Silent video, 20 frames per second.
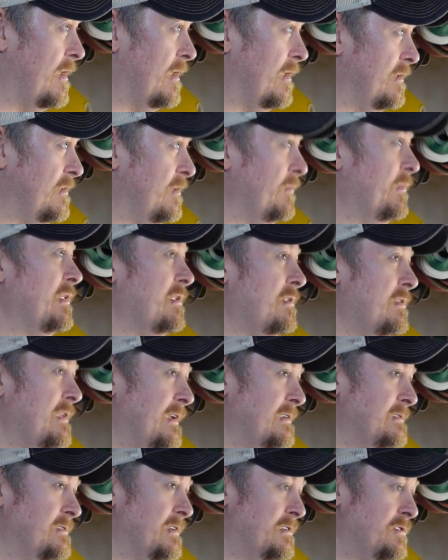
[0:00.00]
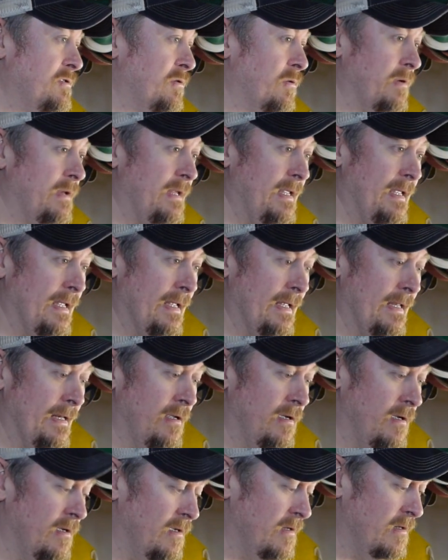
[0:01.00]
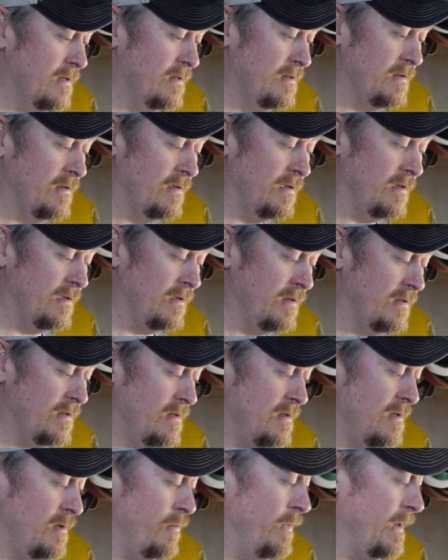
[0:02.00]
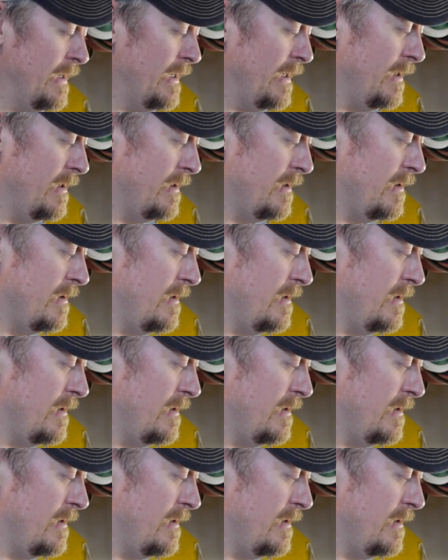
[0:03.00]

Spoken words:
some of the things that you'll need to be